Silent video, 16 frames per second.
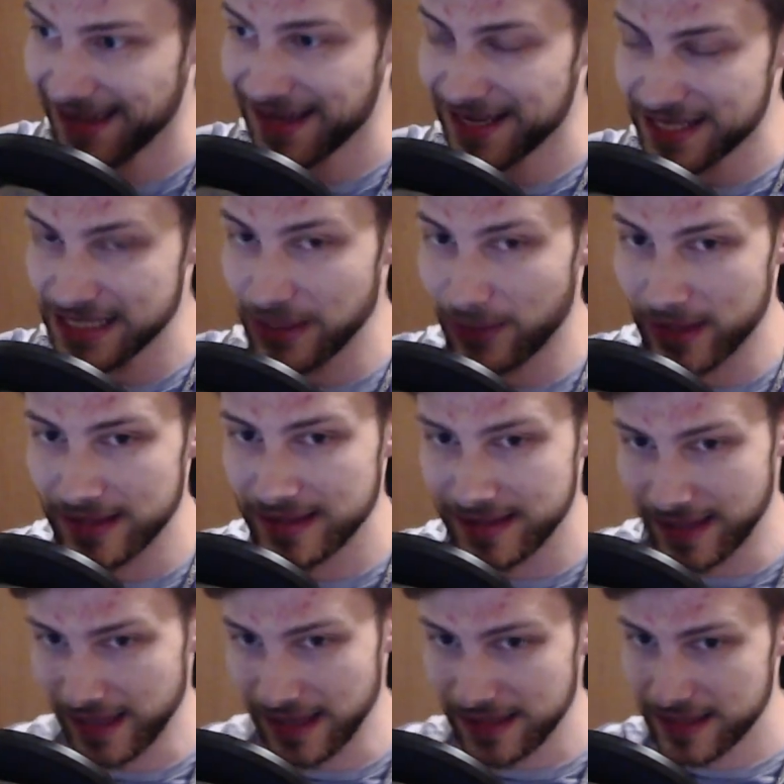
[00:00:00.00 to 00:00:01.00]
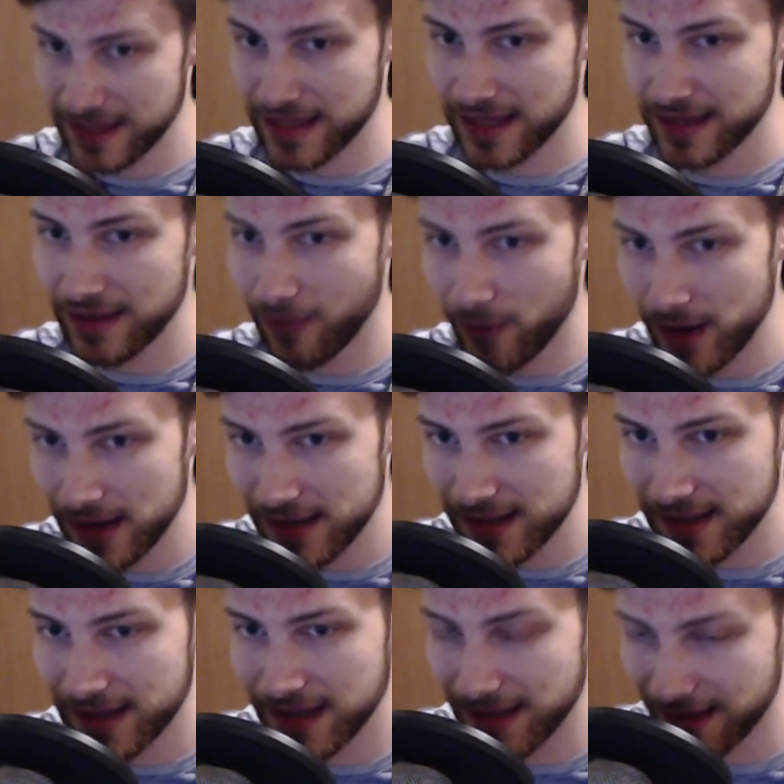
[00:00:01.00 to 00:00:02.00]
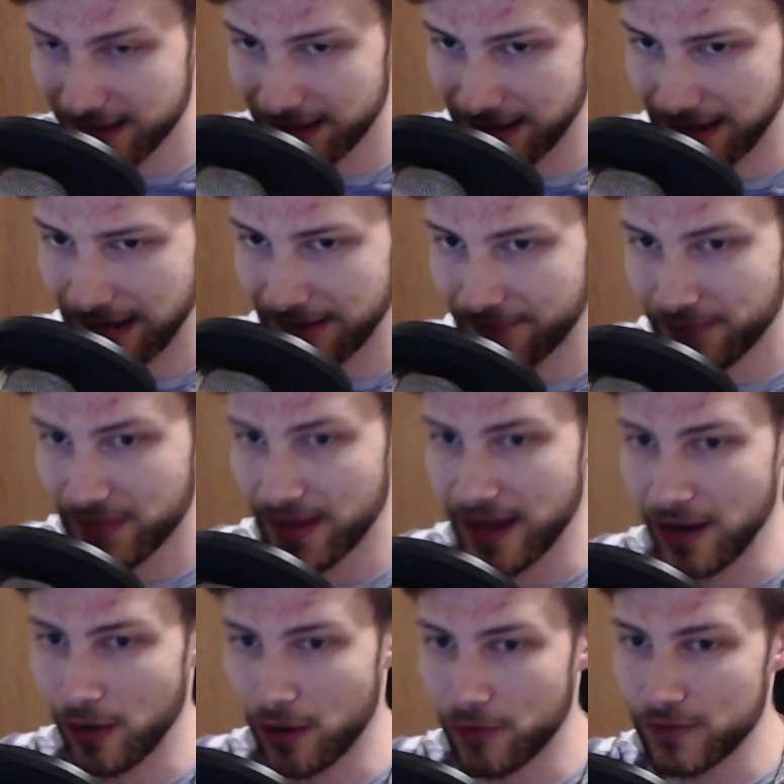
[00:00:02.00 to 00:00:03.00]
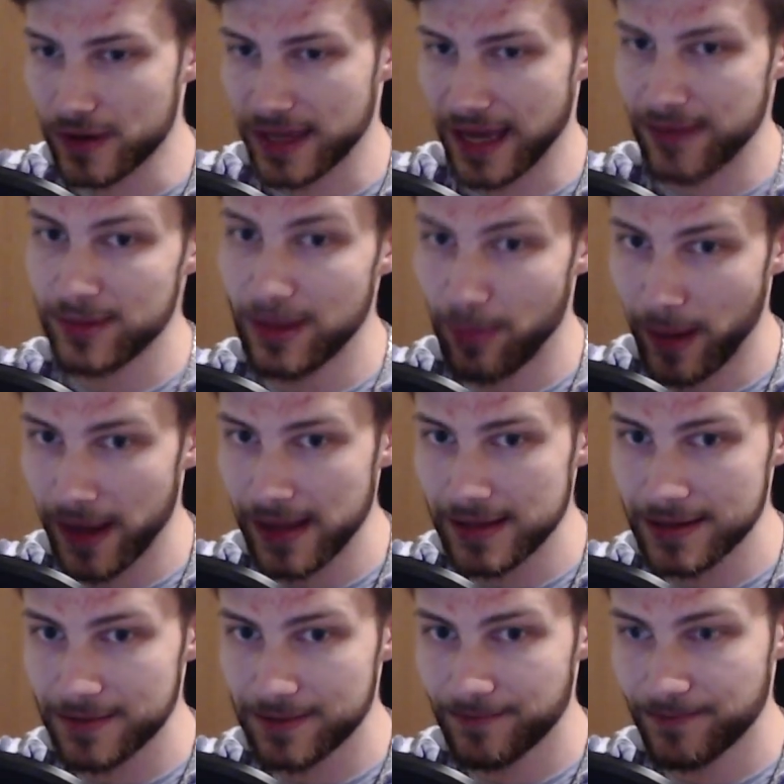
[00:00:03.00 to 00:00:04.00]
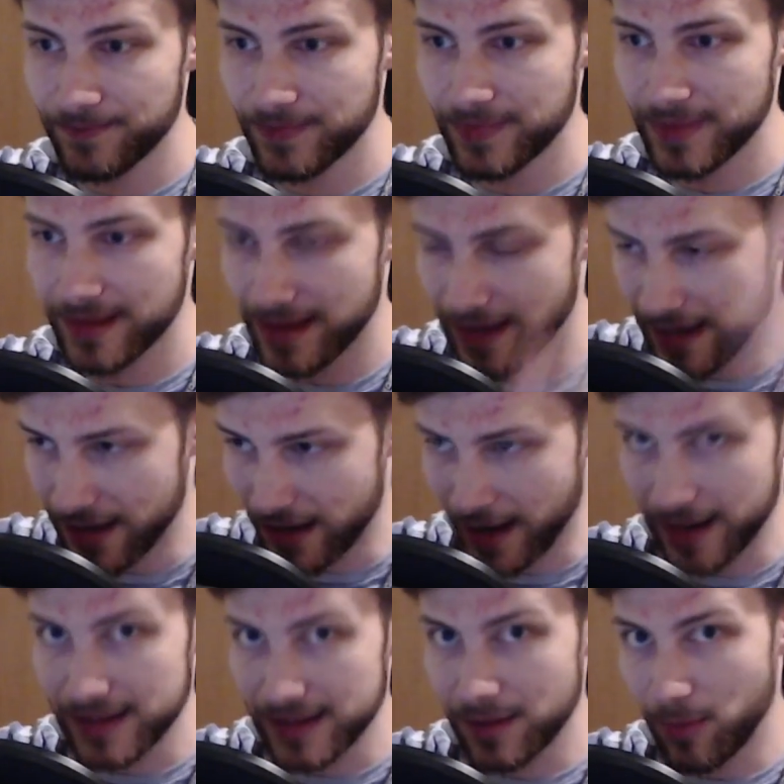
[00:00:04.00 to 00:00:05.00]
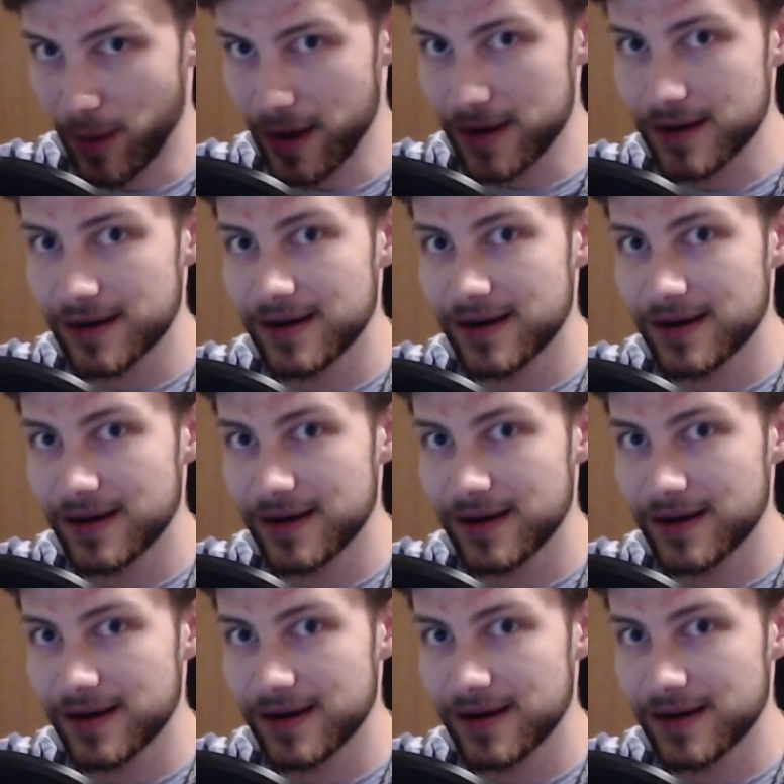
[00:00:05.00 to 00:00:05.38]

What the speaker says: So I did the weight, I overcame the pain, I racked the bar,